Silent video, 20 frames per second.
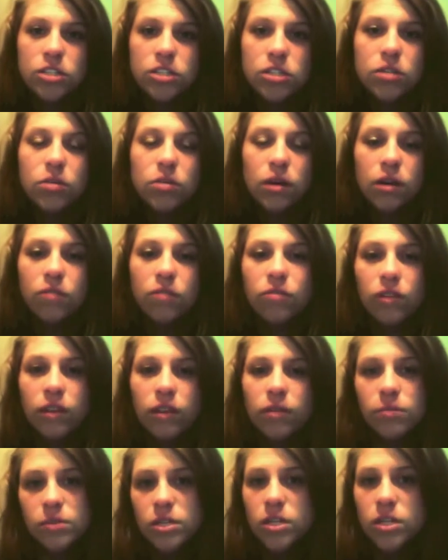doing for
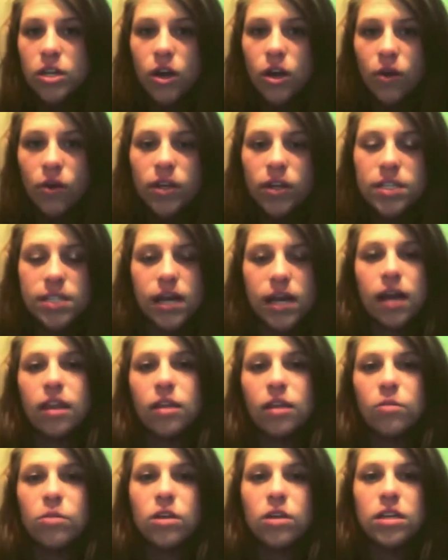them to know
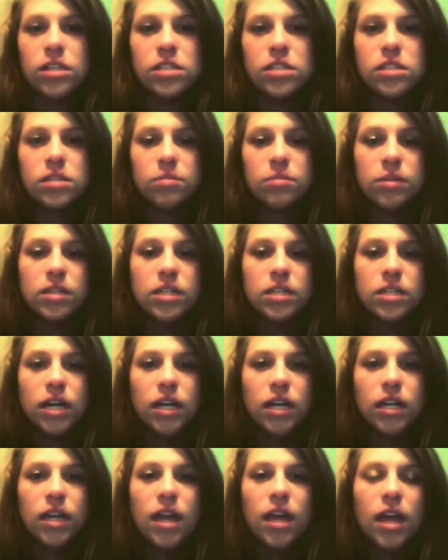exactly what is to be
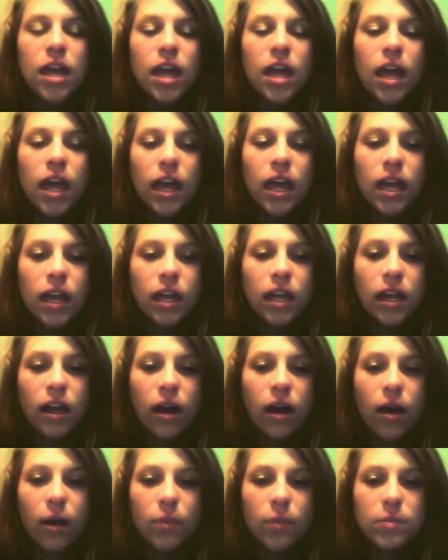done. And
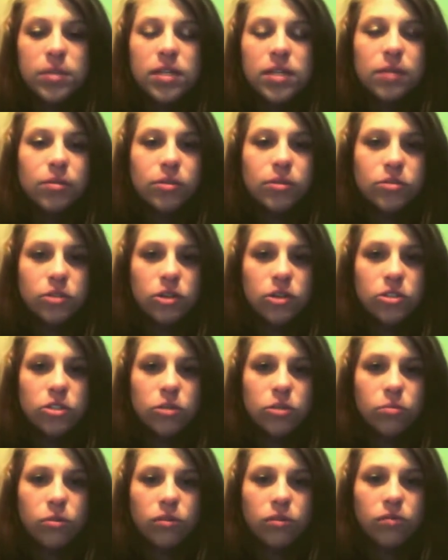demos
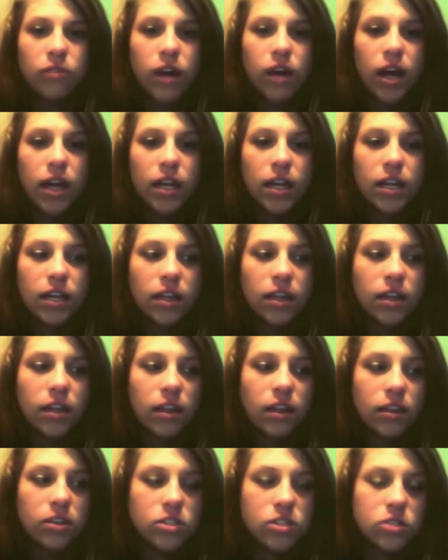also
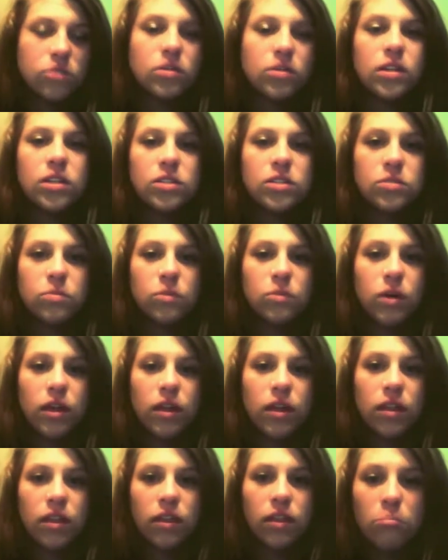provided students
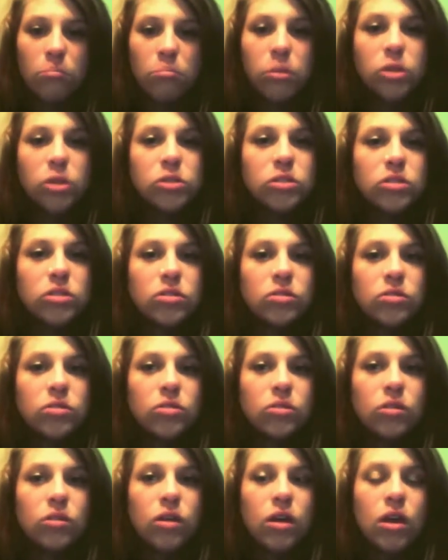with
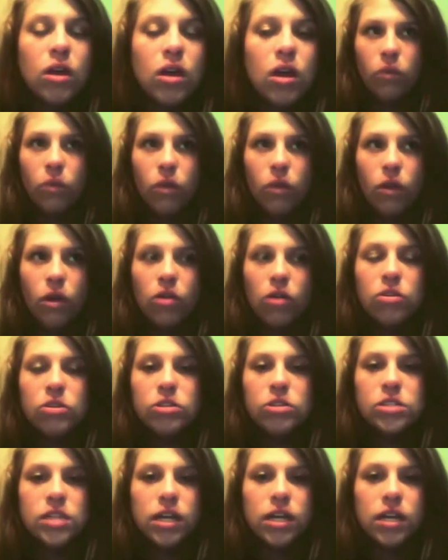personal
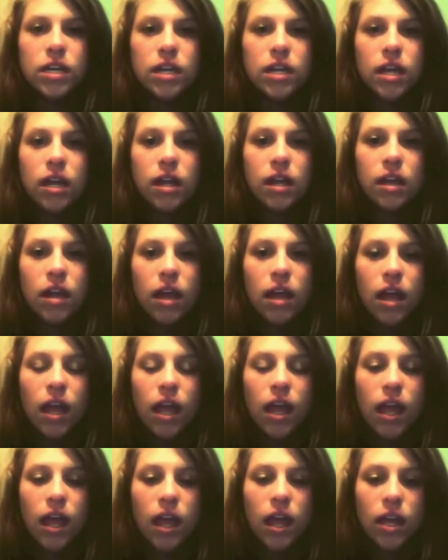understanding
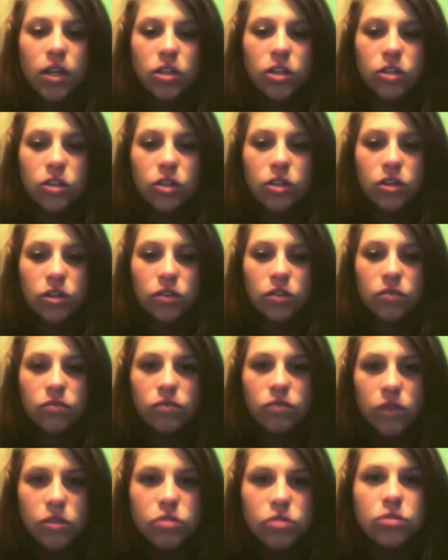and could
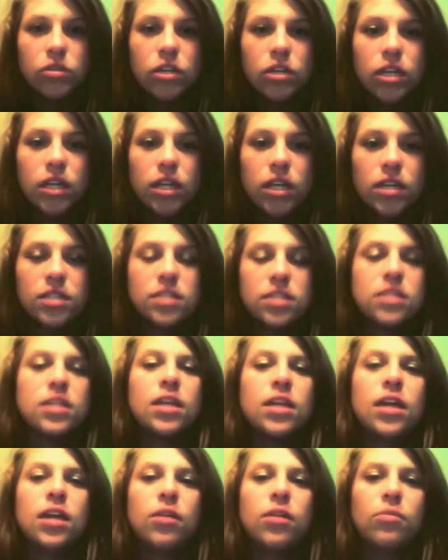visually
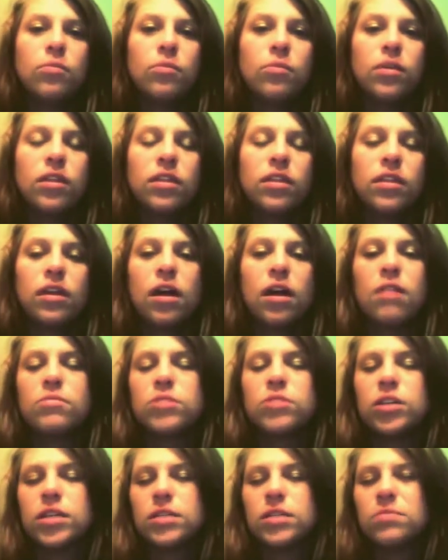see with the
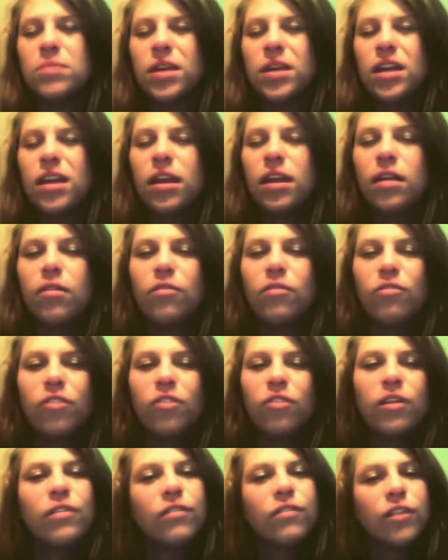objects being in
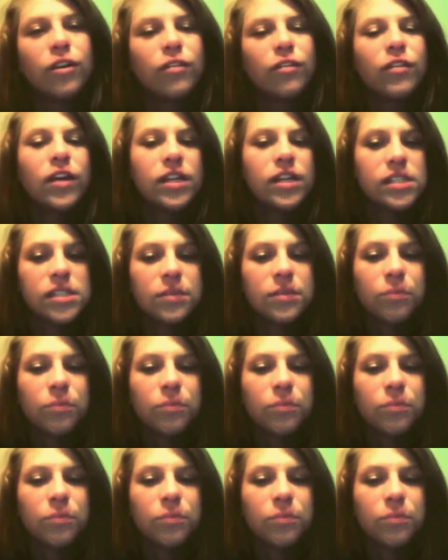front of their face.